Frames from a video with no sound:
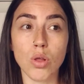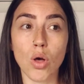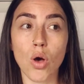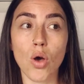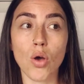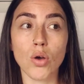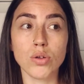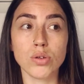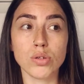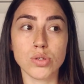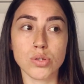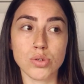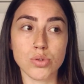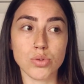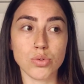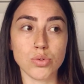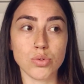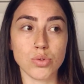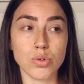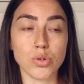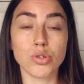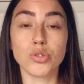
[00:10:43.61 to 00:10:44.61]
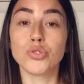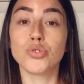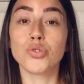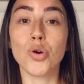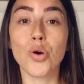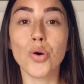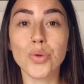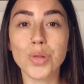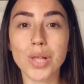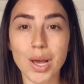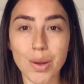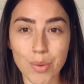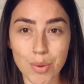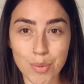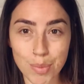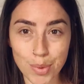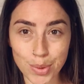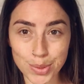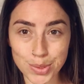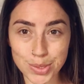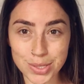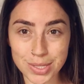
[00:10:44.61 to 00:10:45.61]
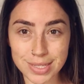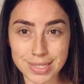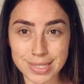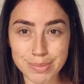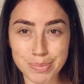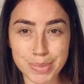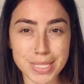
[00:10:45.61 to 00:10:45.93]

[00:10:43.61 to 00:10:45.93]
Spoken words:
learn to control our emotions,